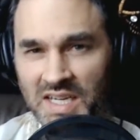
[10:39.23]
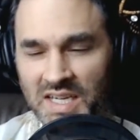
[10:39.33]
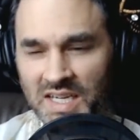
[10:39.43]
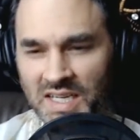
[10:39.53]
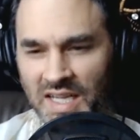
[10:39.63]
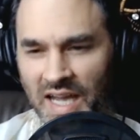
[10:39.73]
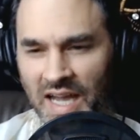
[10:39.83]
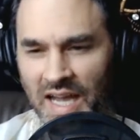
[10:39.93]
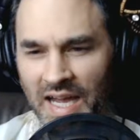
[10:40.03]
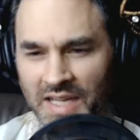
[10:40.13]

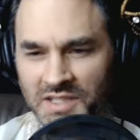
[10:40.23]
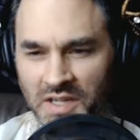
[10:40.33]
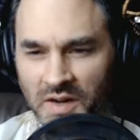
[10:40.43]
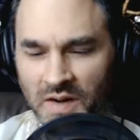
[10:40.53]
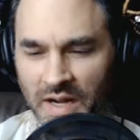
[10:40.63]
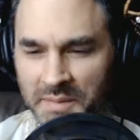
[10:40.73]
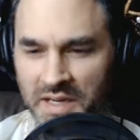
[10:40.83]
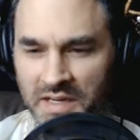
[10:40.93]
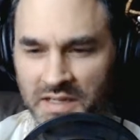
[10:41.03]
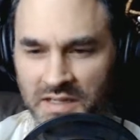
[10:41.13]
Yeah, and so I
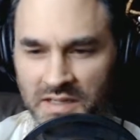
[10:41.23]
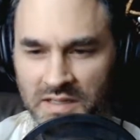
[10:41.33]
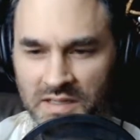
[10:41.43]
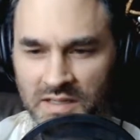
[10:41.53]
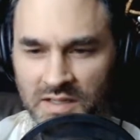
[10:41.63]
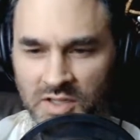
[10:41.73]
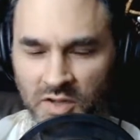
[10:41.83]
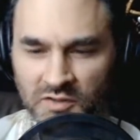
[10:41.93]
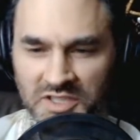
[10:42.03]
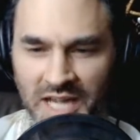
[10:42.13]
mean, so
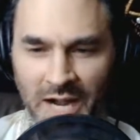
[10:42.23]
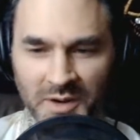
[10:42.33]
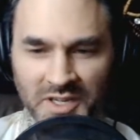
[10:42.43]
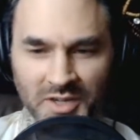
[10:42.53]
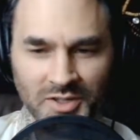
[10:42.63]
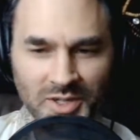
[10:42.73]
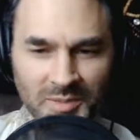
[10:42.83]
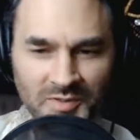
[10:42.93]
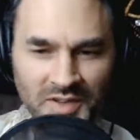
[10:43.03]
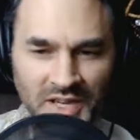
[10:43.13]
you've scoured YouTube
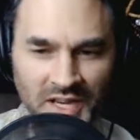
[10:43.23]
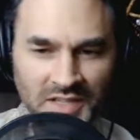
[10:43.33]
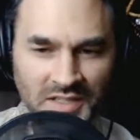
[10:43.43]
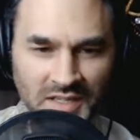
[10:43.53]
for the answer.